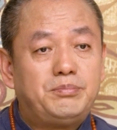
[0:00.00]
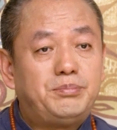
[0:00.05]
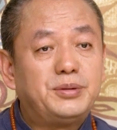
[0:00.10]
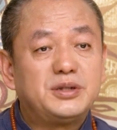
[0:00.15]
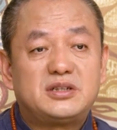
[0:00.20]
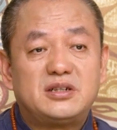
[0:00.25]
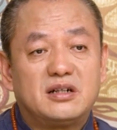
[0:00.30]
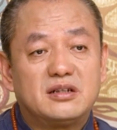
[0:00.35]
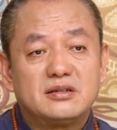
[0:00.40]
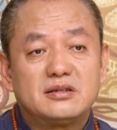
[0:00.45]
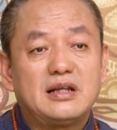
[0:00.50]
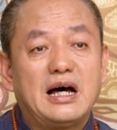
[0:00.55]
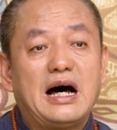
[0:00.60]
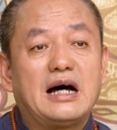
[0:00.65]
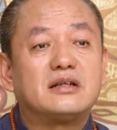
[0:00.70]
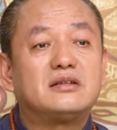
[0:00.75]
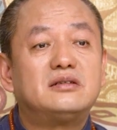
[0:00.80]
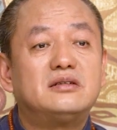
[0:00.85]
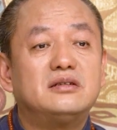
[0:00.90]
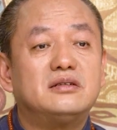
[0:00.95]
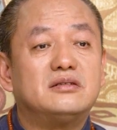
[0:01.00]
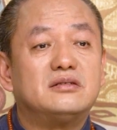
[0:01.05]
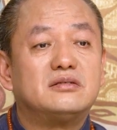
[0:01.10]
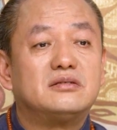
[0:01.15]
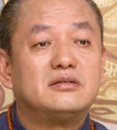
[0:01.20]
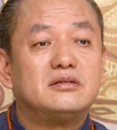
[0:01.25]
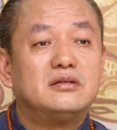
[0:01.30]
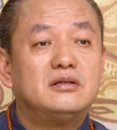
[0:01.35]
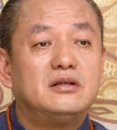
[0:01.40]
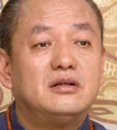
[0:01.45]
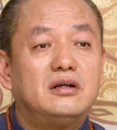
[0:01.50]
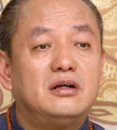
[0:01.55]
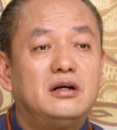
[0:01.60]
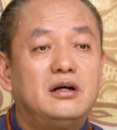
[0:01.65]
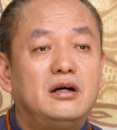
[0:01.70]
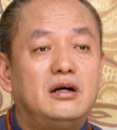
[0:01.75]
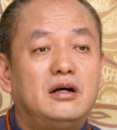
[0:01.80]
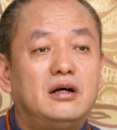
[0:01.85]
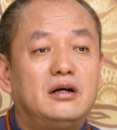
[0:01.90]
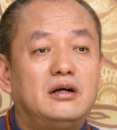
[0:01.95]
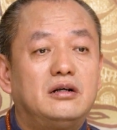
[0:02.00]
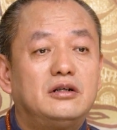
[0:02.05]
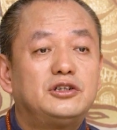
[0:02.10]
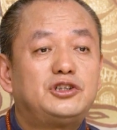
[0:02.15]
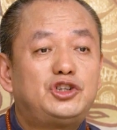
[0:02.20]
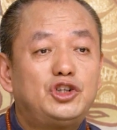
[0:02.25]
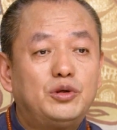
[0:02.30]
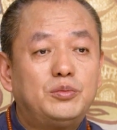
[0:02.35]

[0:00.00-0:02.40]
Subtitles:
He won't be able to achieve anything.